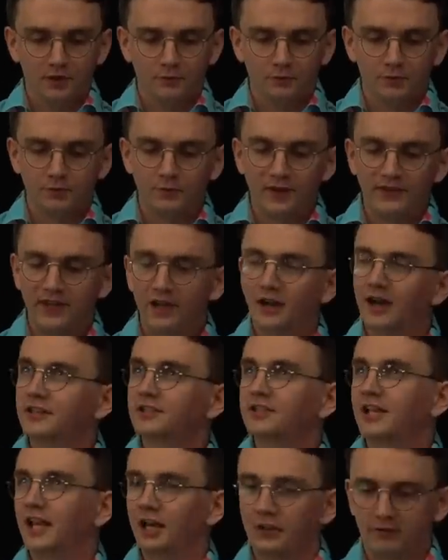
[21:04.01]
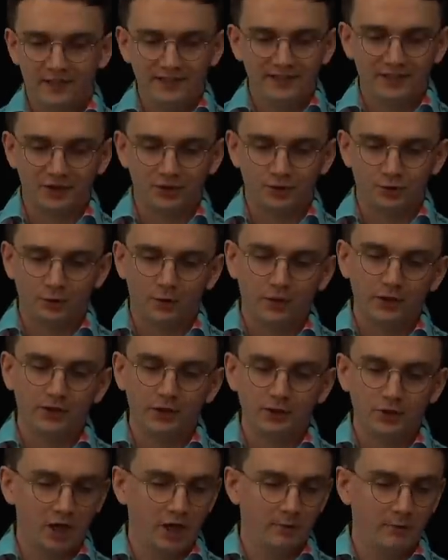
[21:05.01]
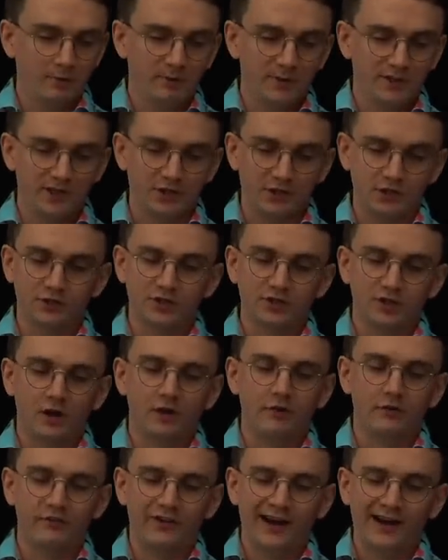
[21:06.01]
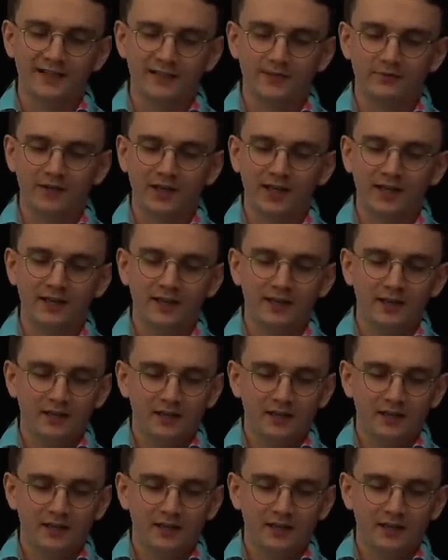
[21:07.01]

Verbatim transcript: was when the artillery destroyed the German positions so effectively,